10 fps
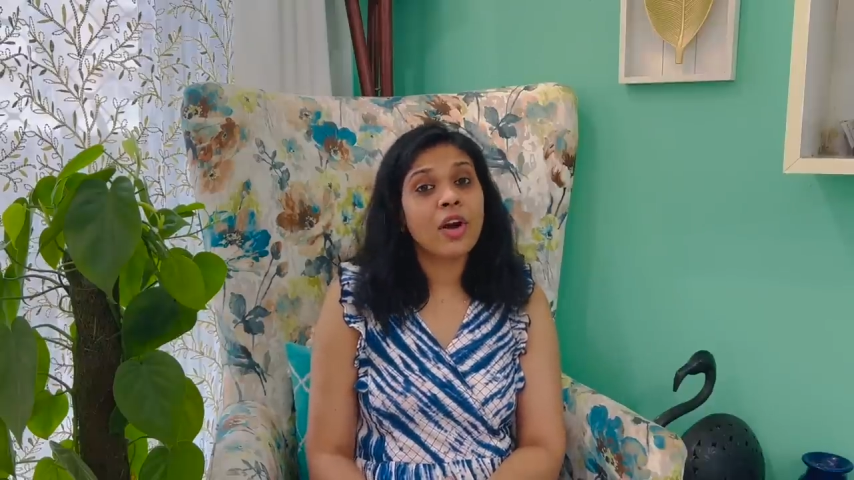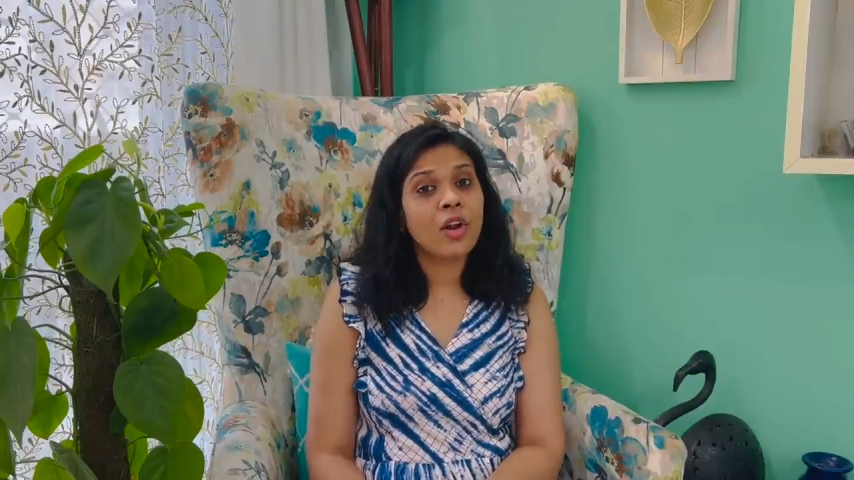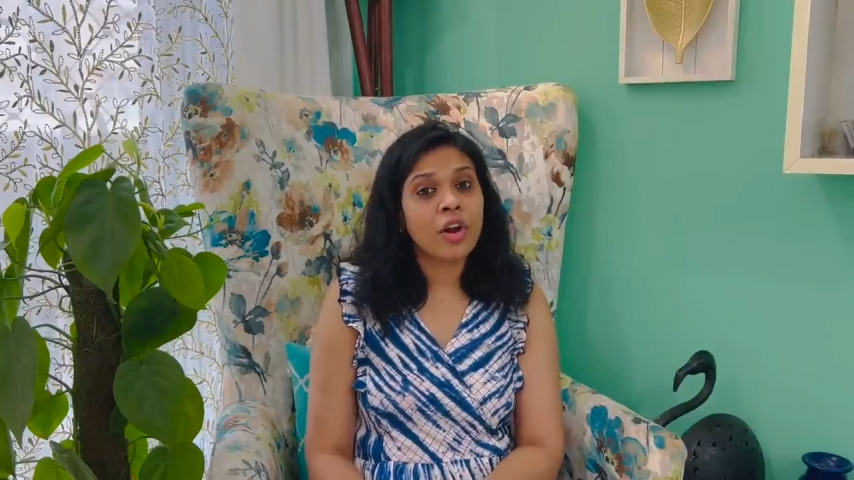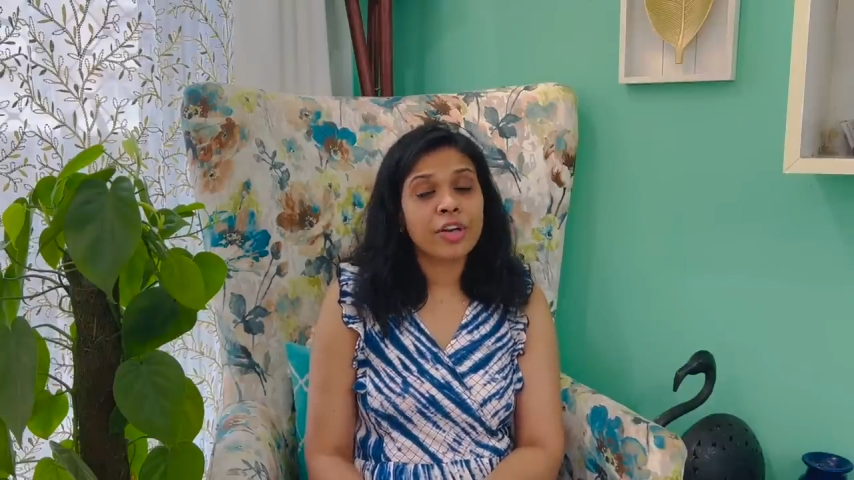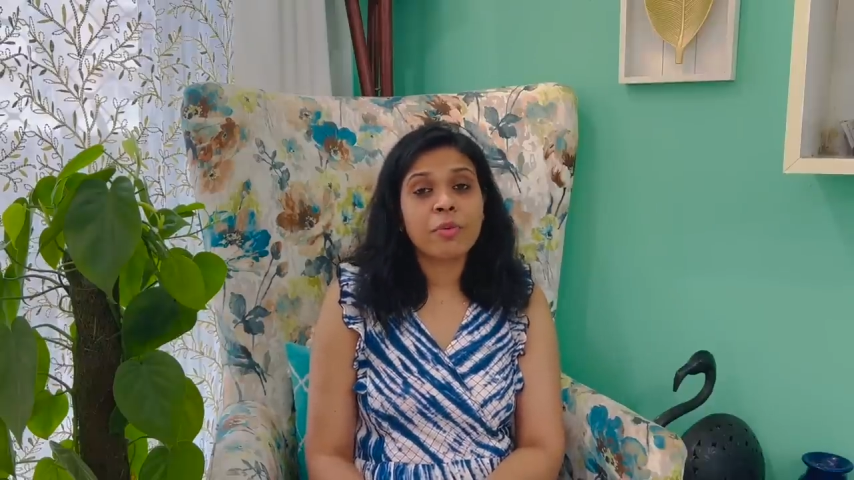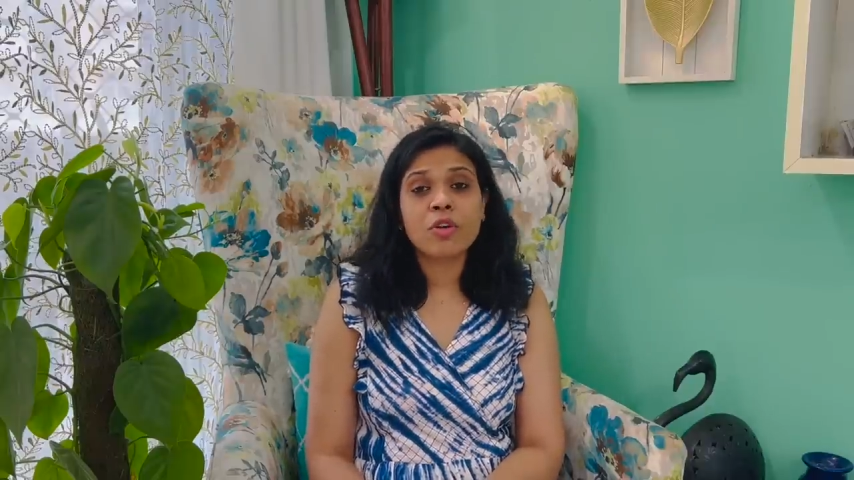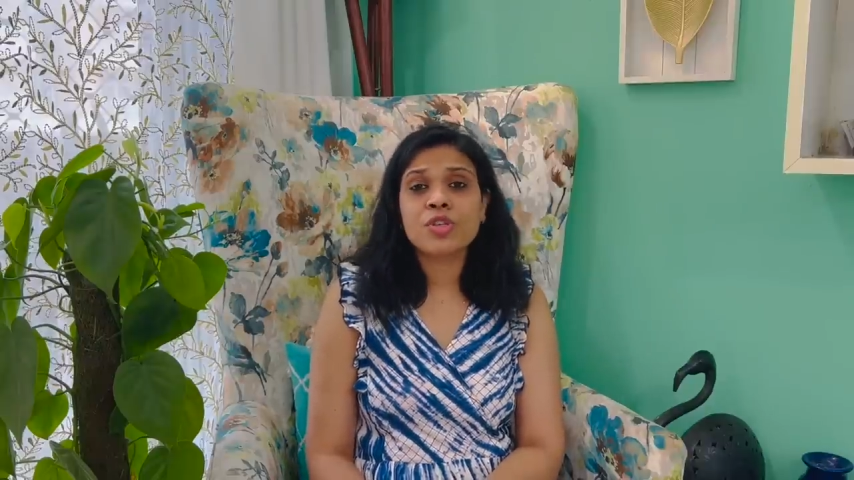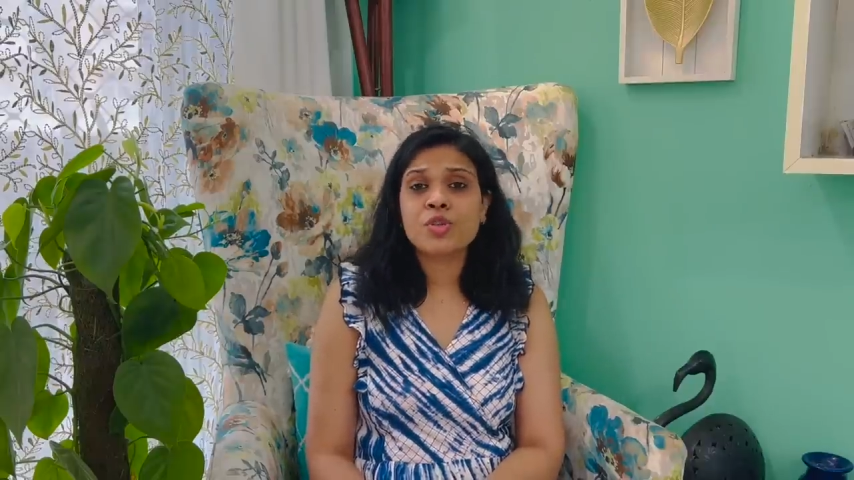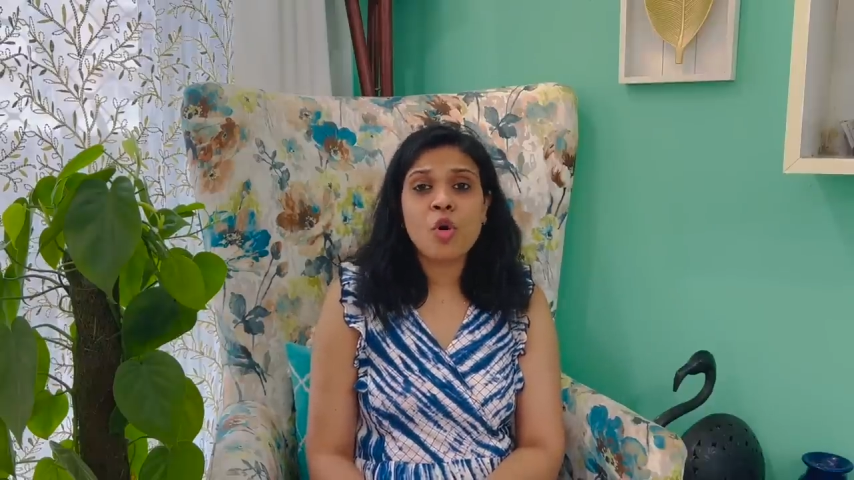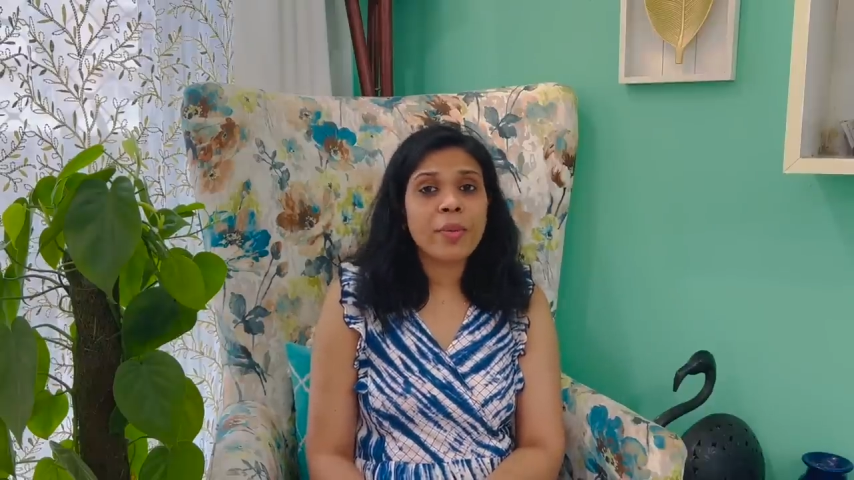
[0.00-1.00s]
a lot about
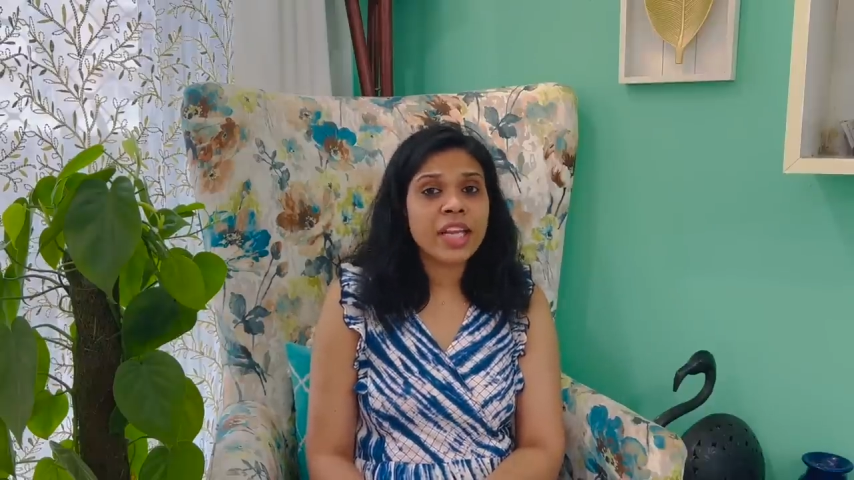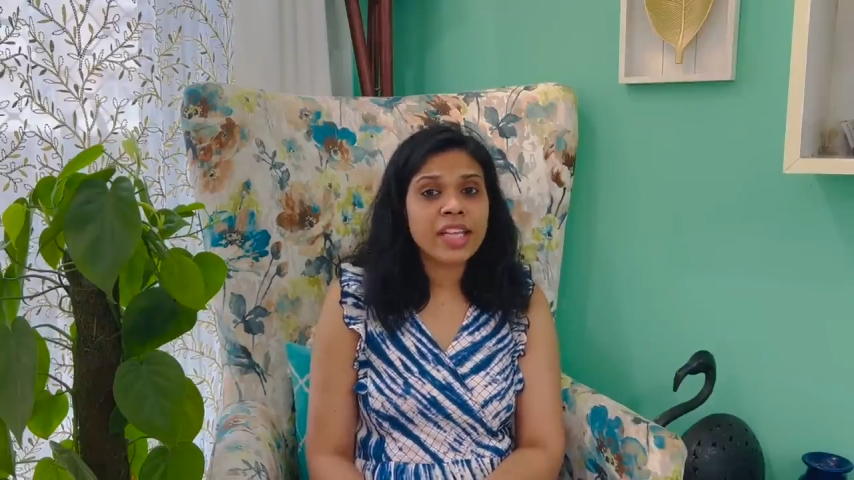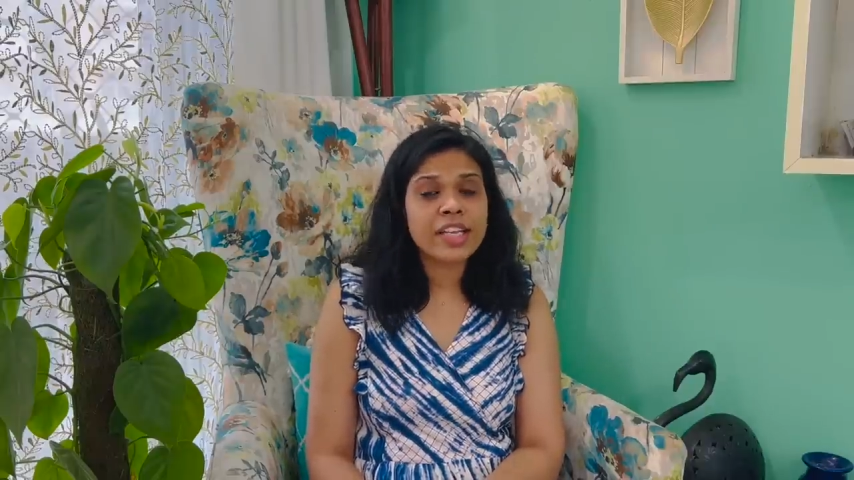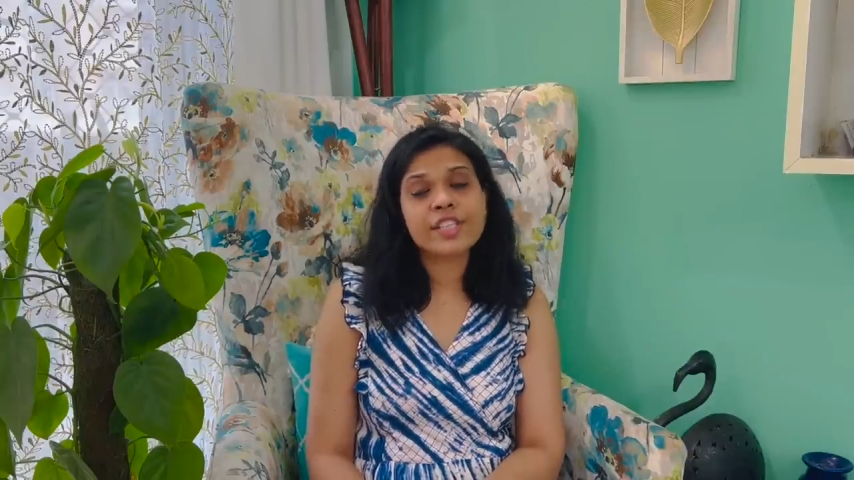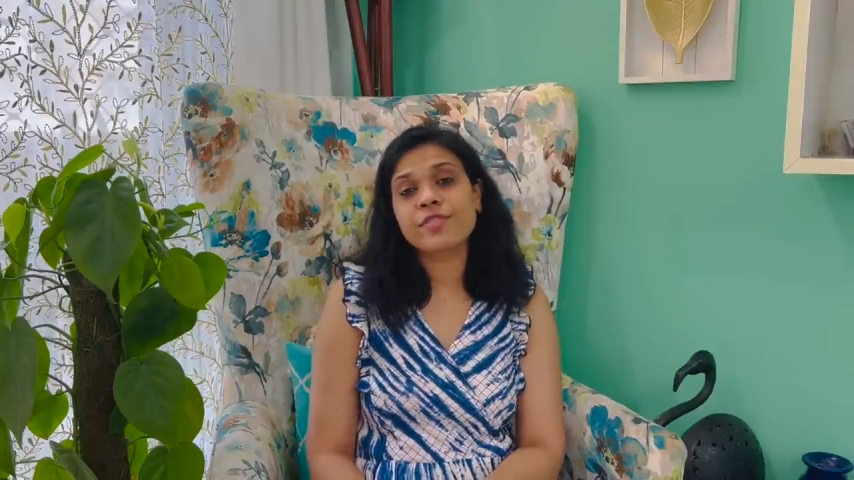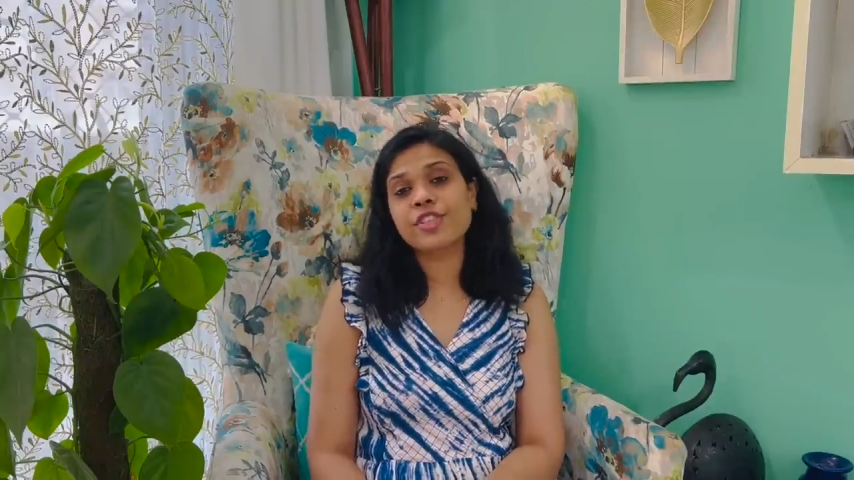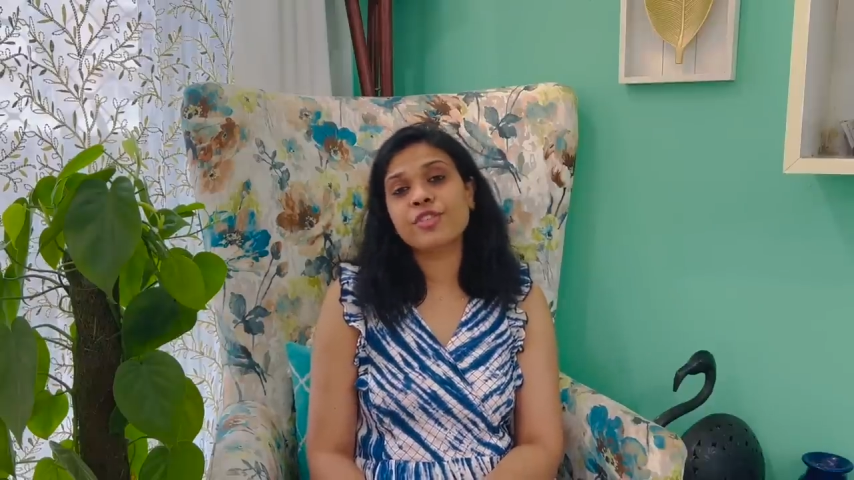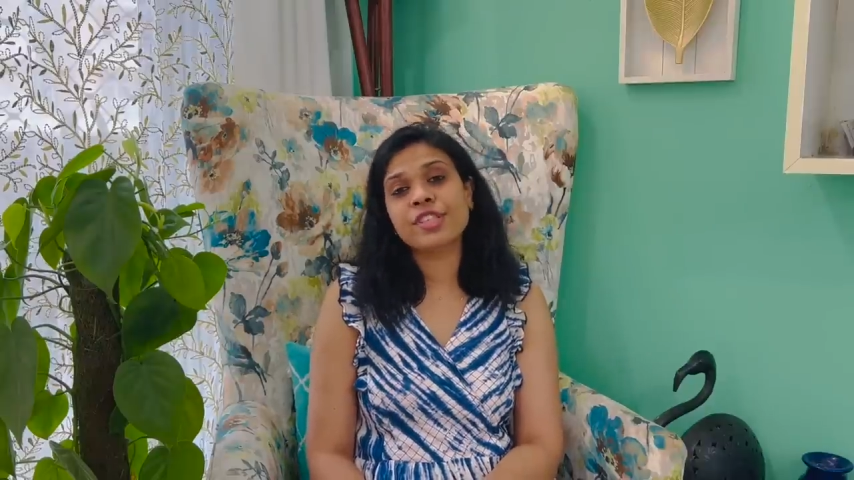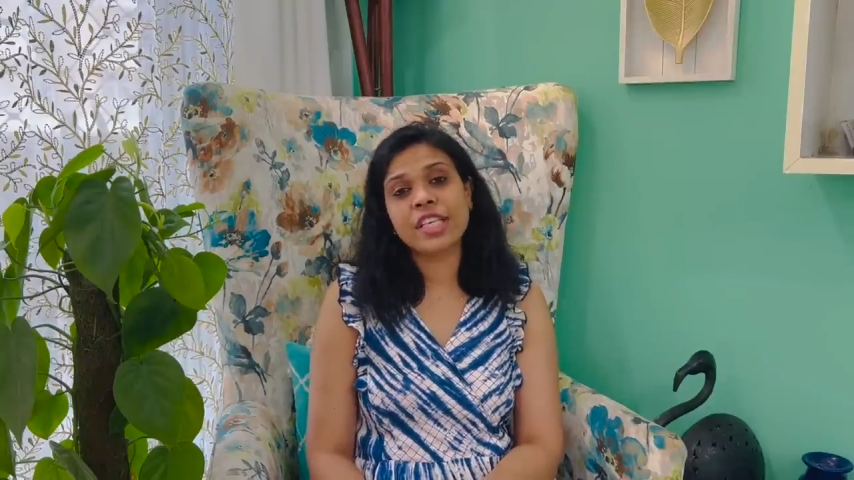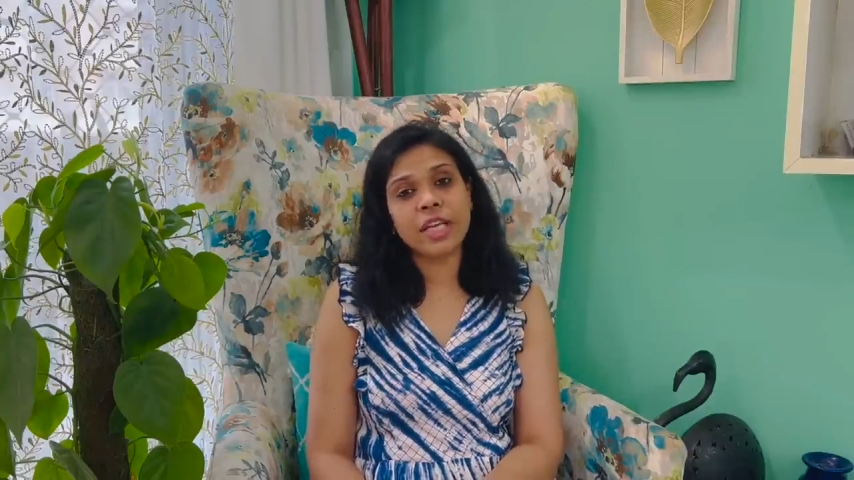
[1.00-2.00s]
so many things which you see